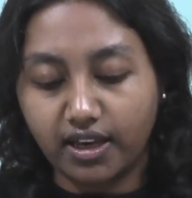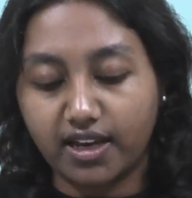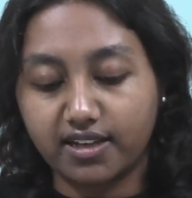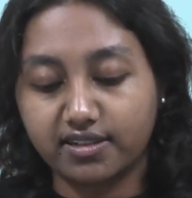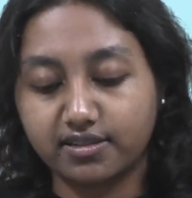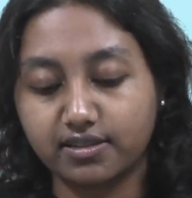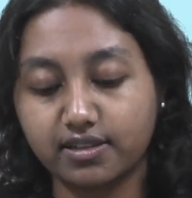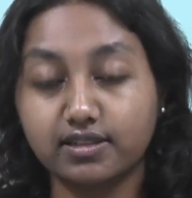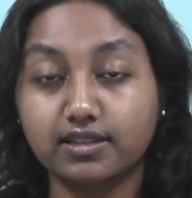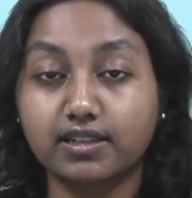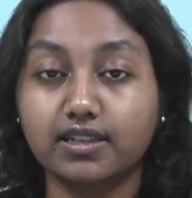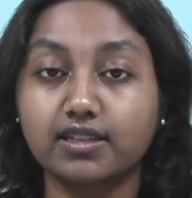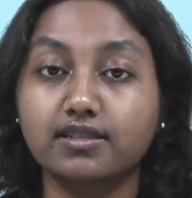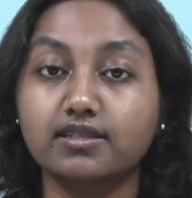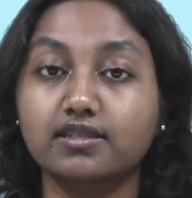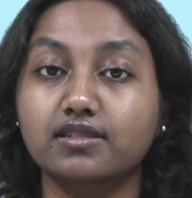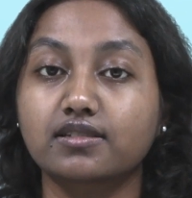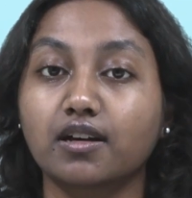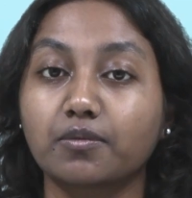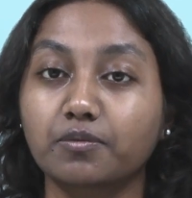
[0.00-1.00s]
as this can
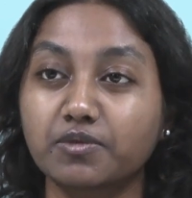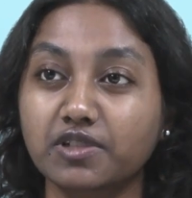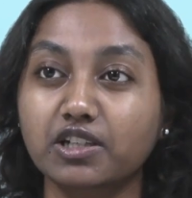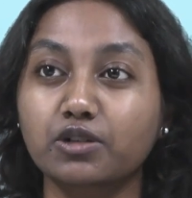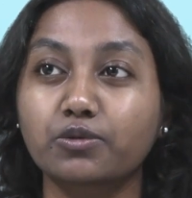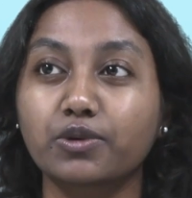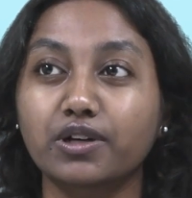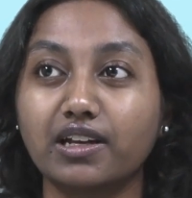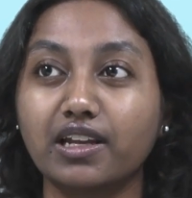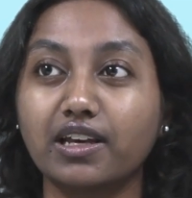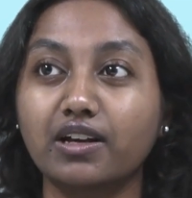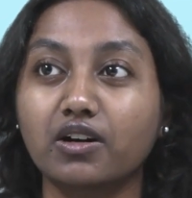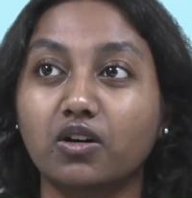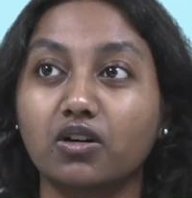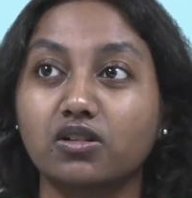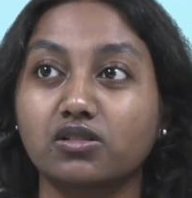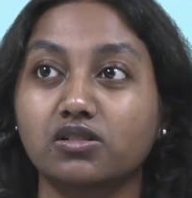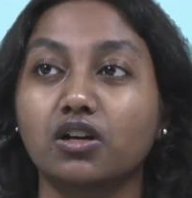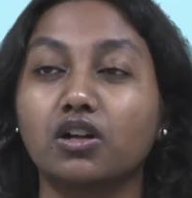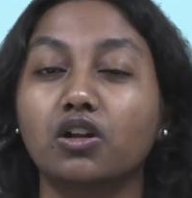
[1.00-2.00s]
subsequently
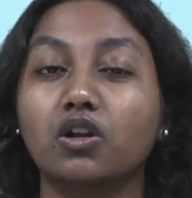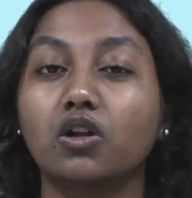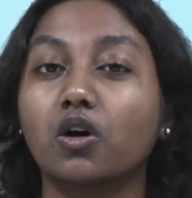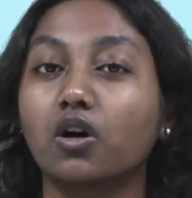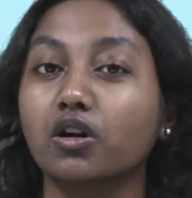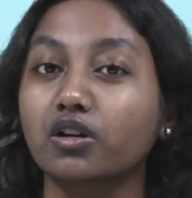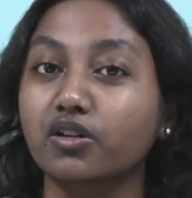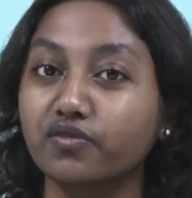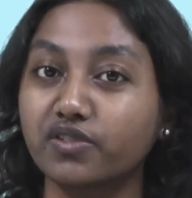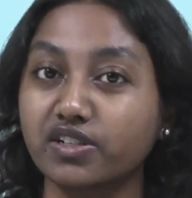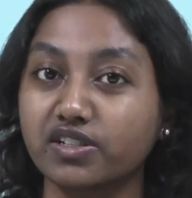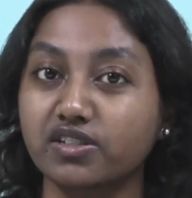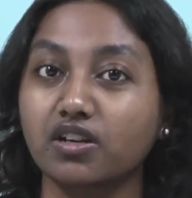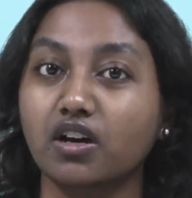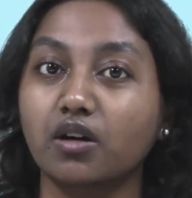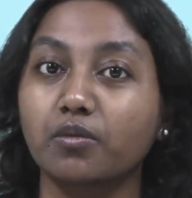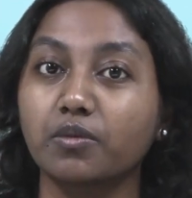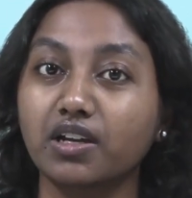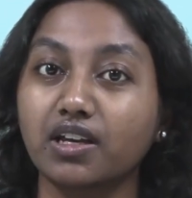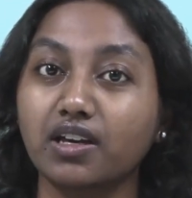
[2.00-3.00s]
cause a lot of
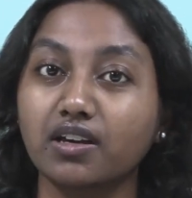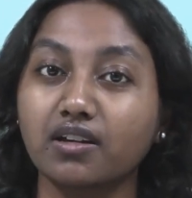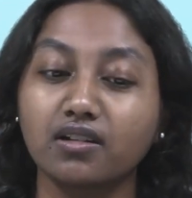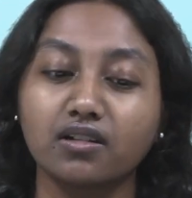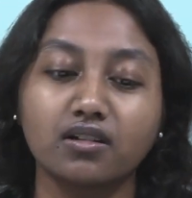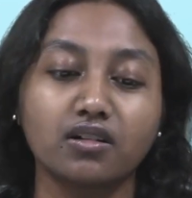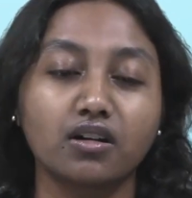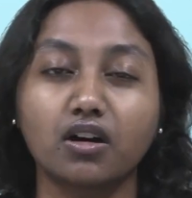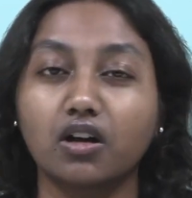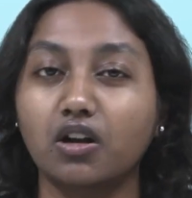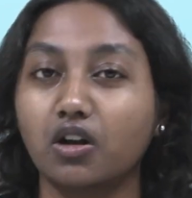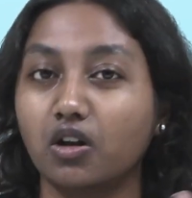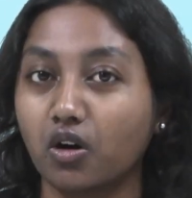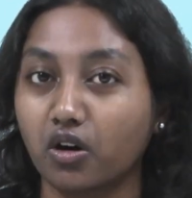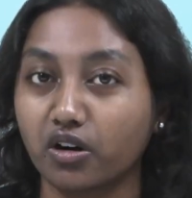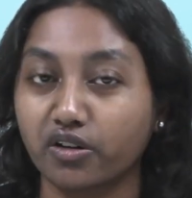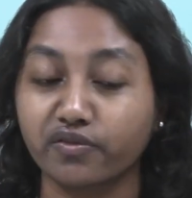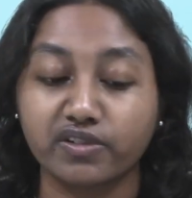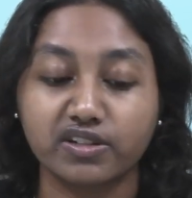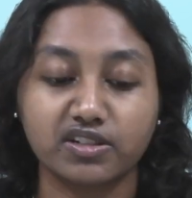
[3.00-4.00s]
disharmony, a
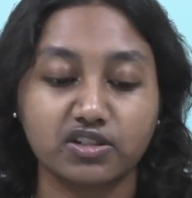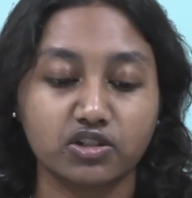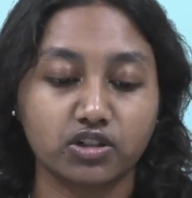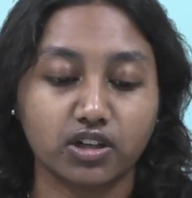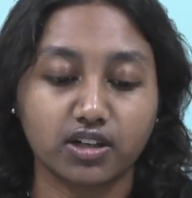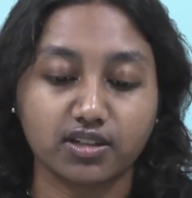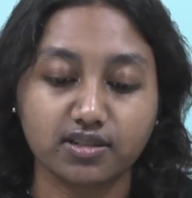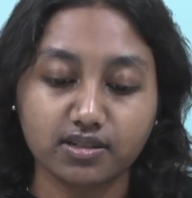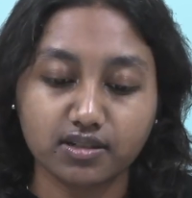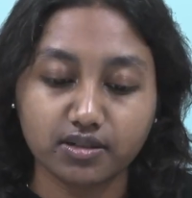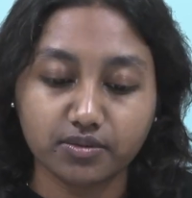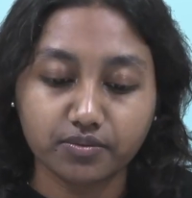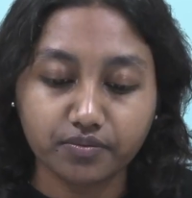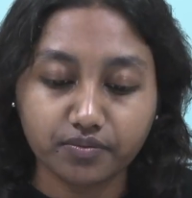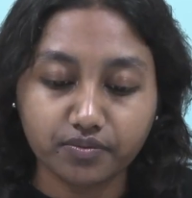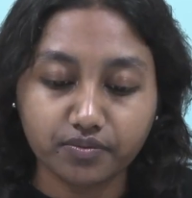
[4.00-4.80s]
lot of distrust.